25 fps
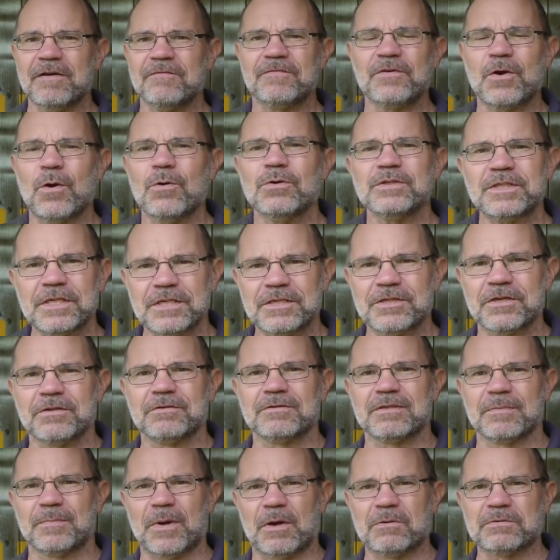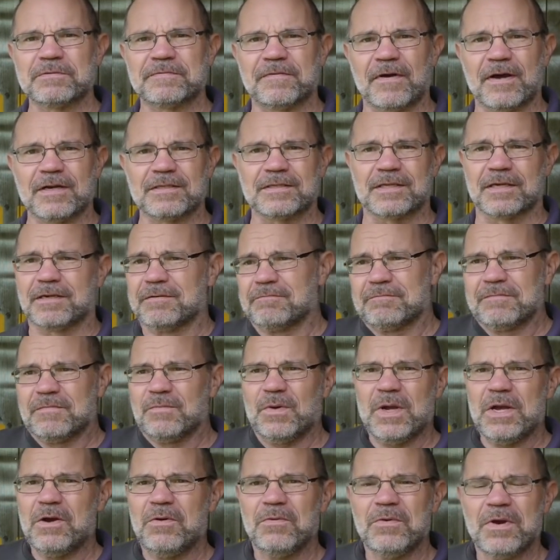of course it shoots the bolts faster.
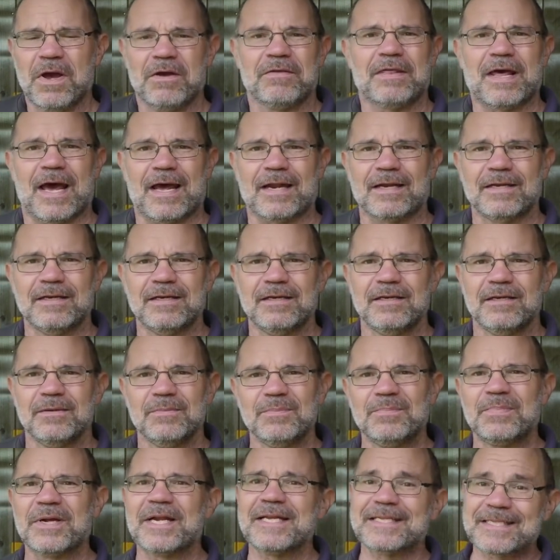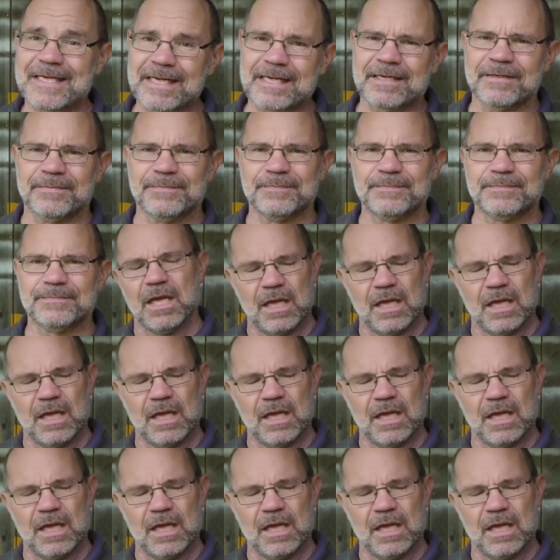We all know that, but it didn't.